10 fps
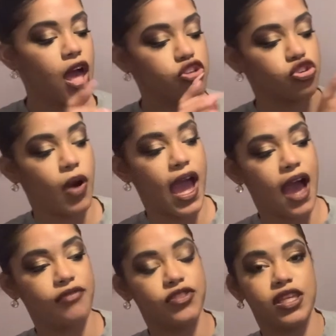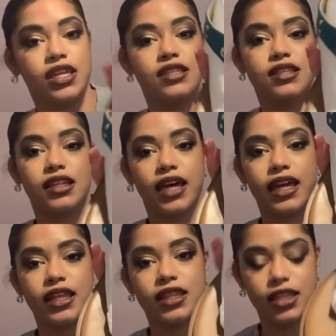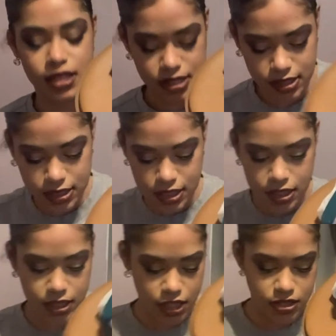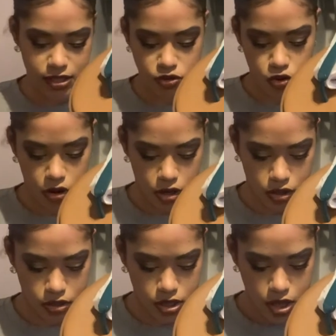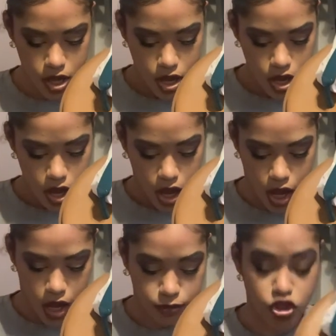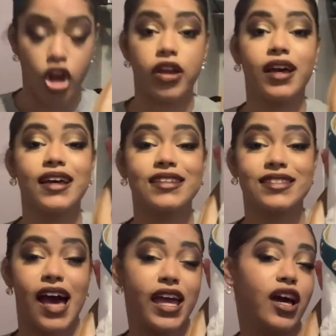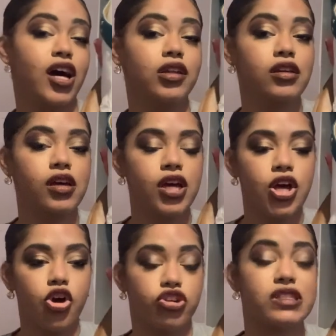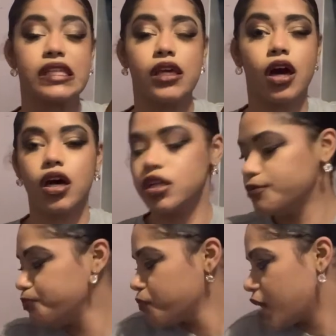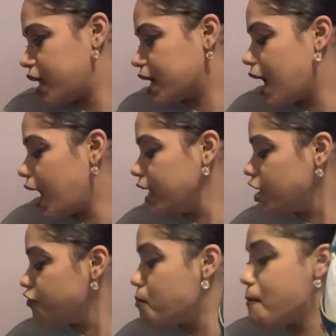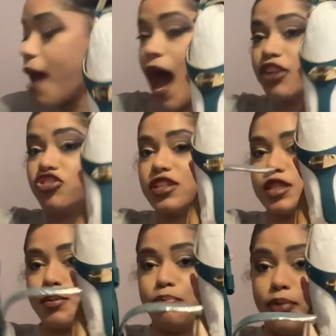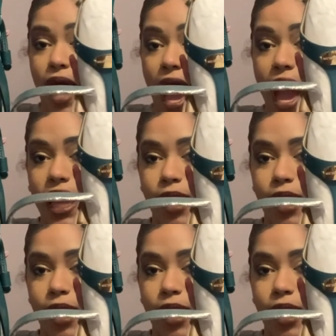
So I have these and like this. This is called um, Dark Scion or Scion and it kind of matches the bag.